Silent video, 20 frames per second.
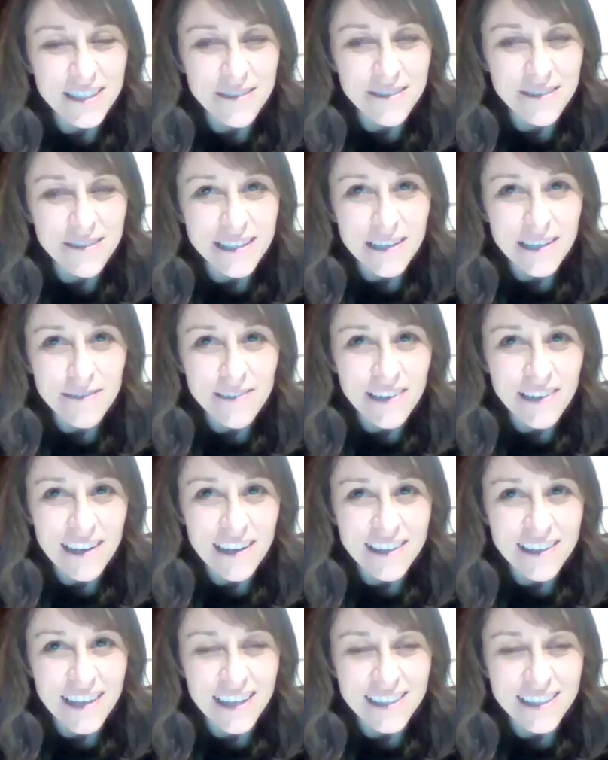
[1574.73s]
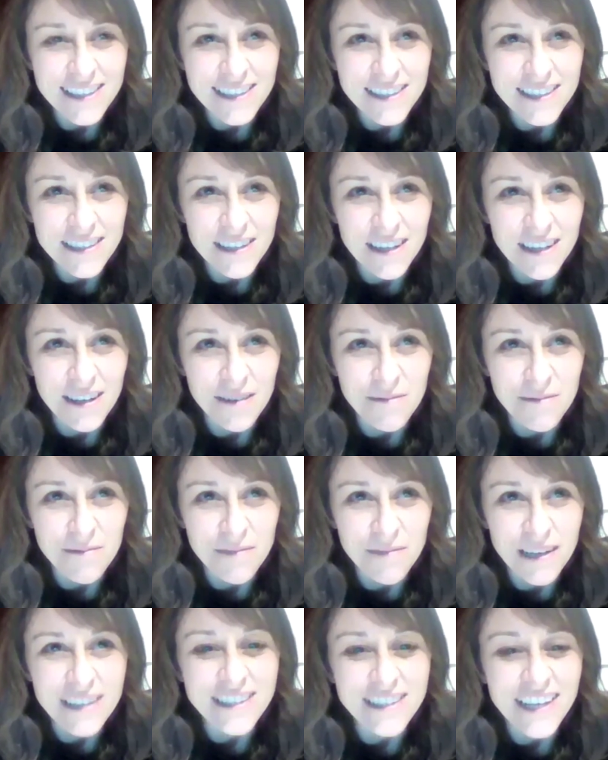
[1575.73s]
doing something like that um,
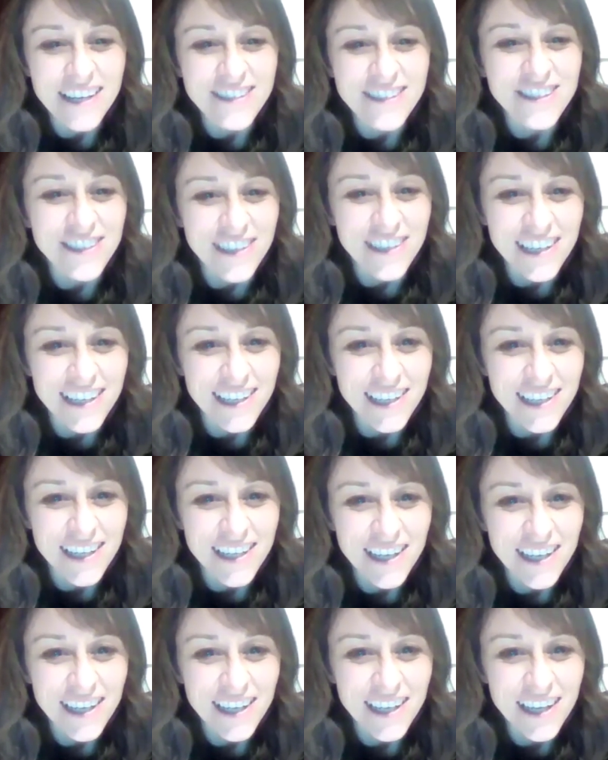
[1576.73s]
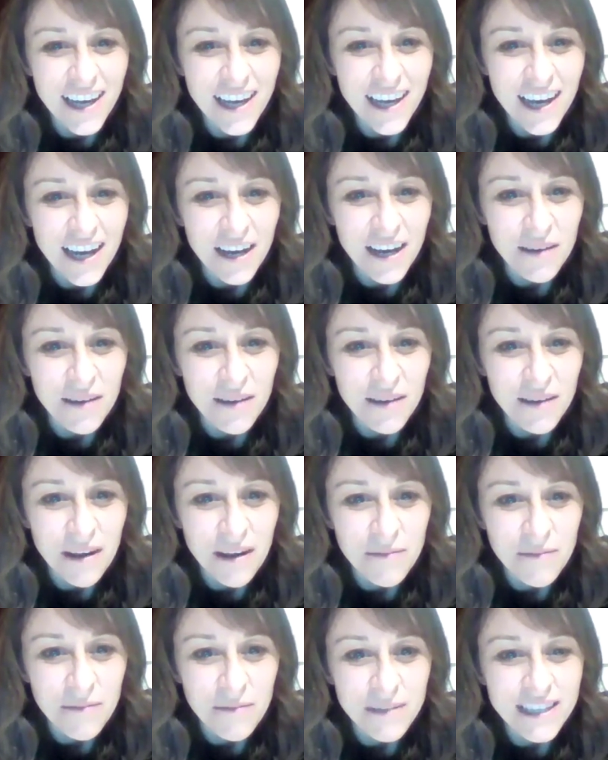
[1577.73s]
intentionally,
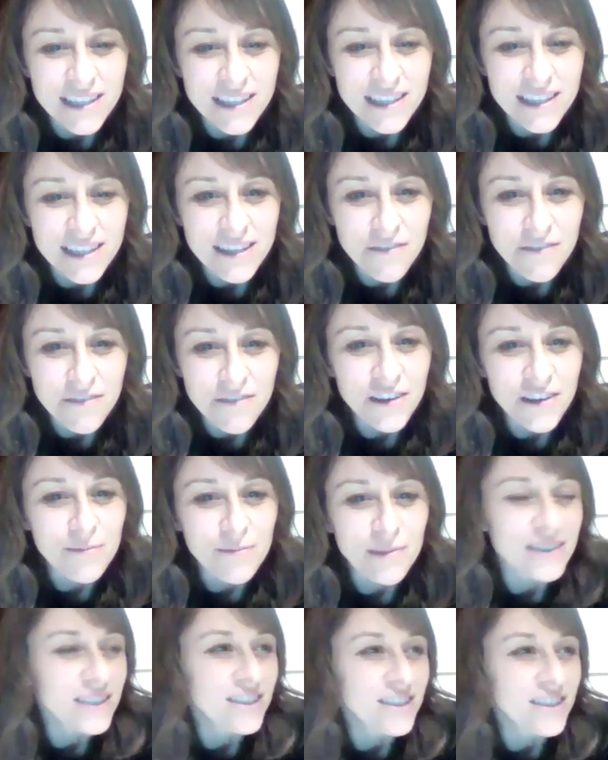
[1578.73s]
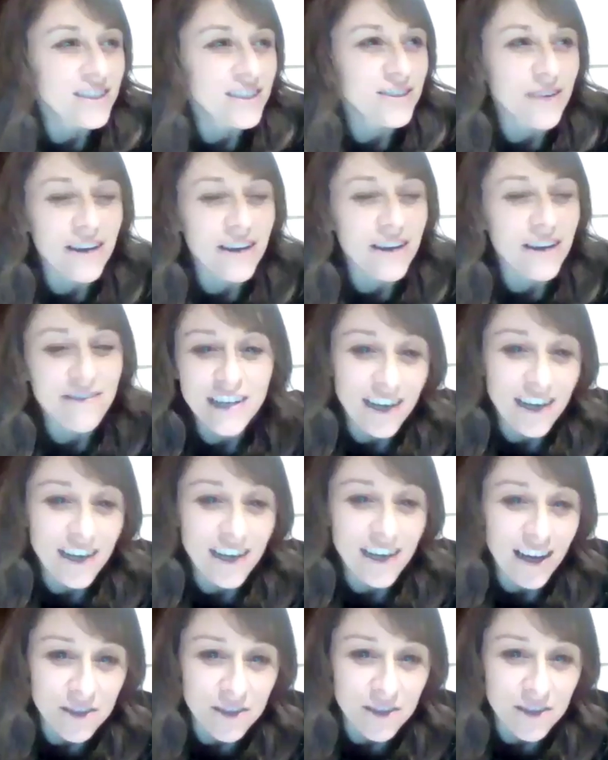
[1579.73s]
um, I mean, the stuff you can build into your
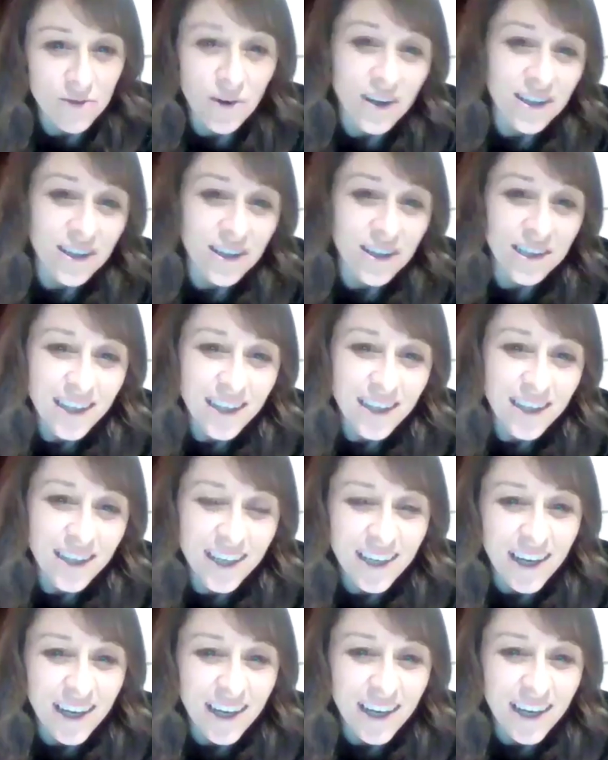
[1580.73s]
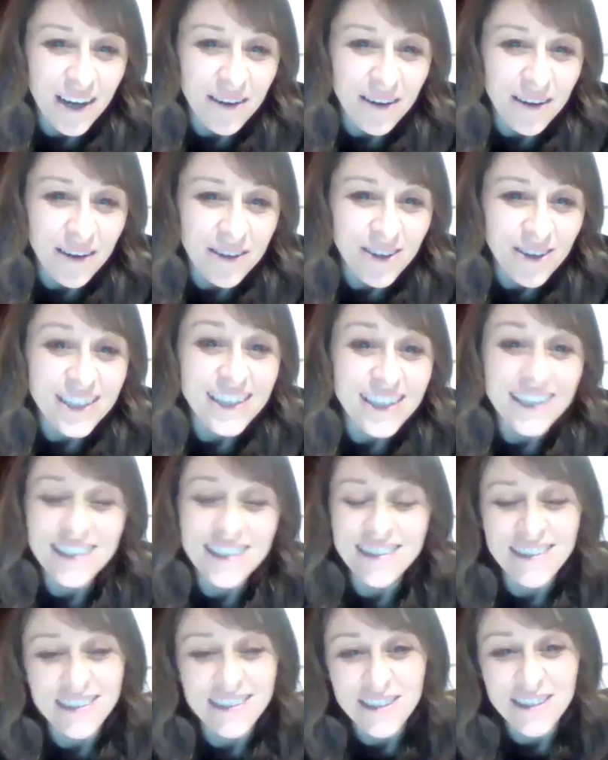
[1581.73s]
everyday life as well. Uh, you don't
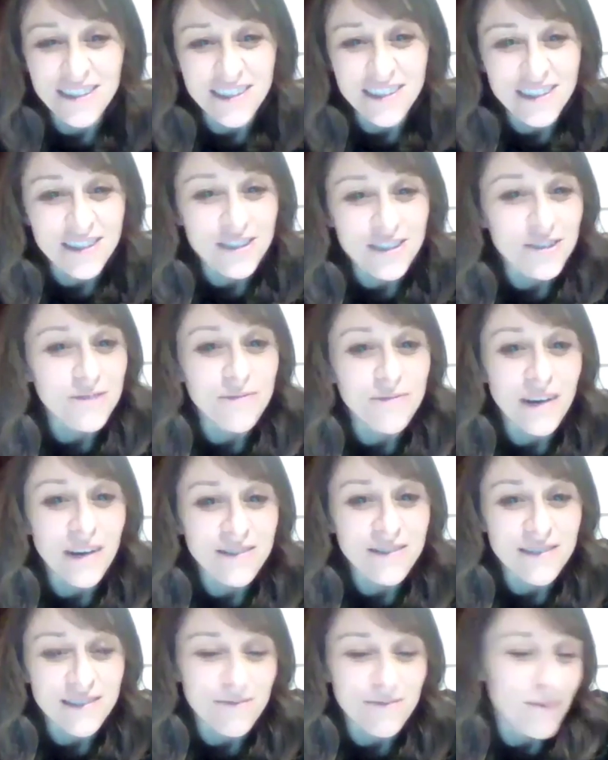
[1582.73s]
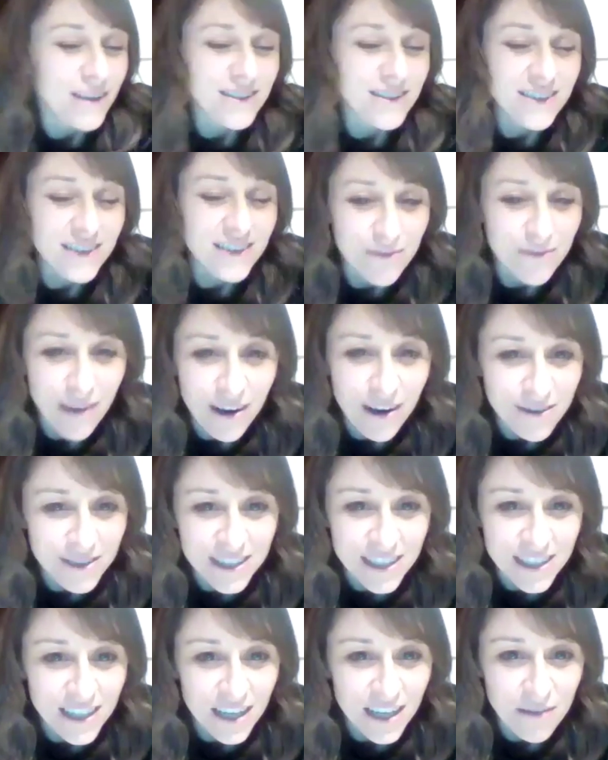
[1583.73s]
need the, the two mon- months in the
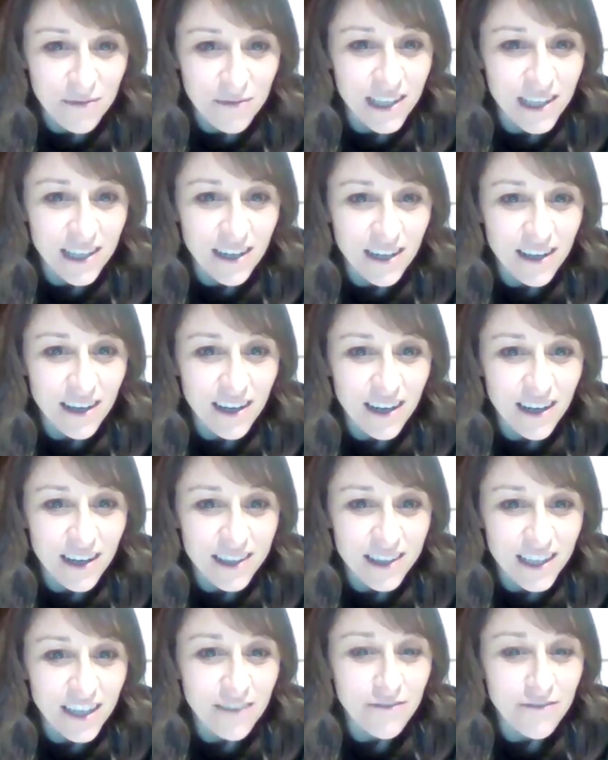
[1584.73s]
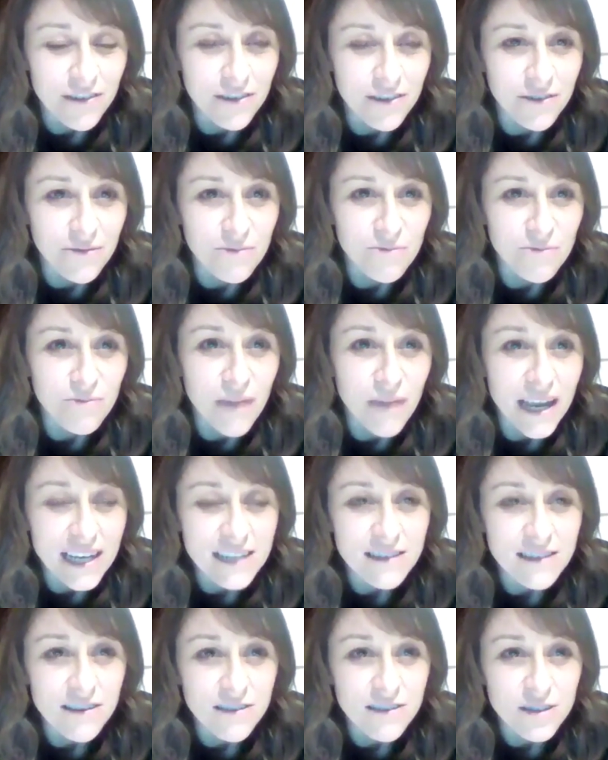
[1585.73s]
mountain. I mean, I think if you
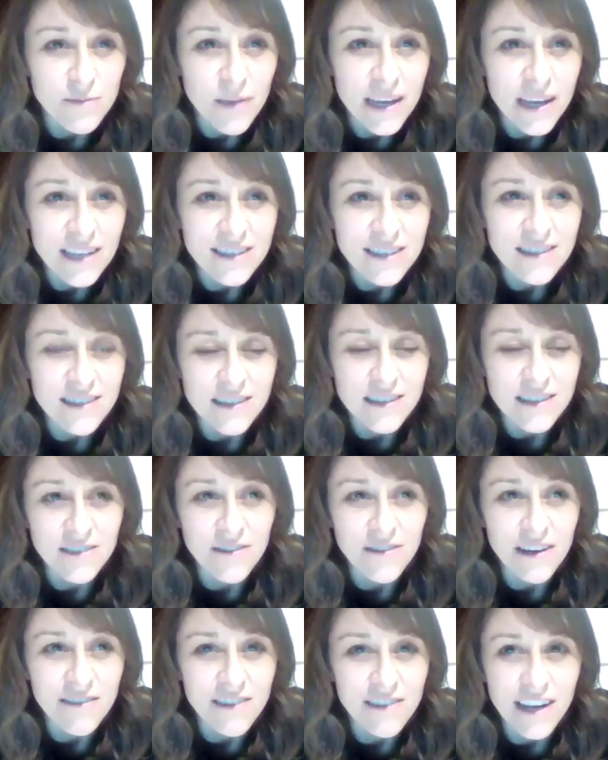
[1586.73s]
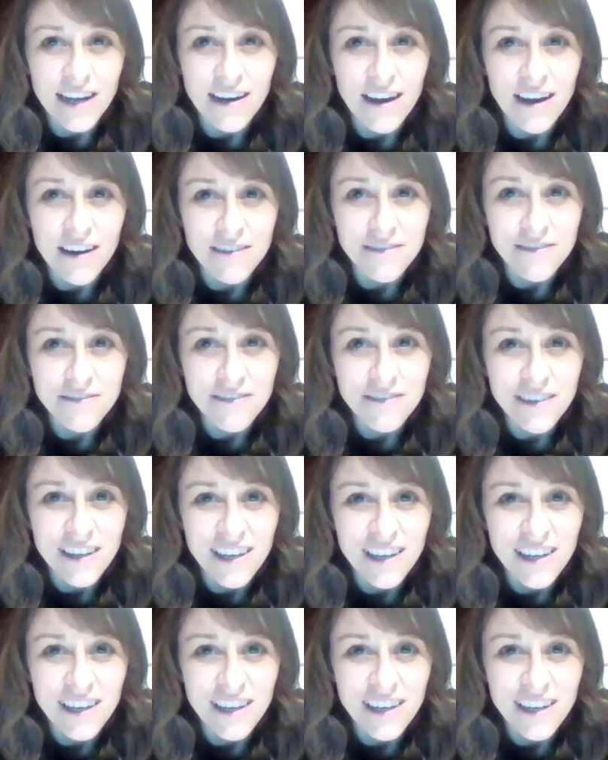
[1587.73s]
make those spaces in your everyday life,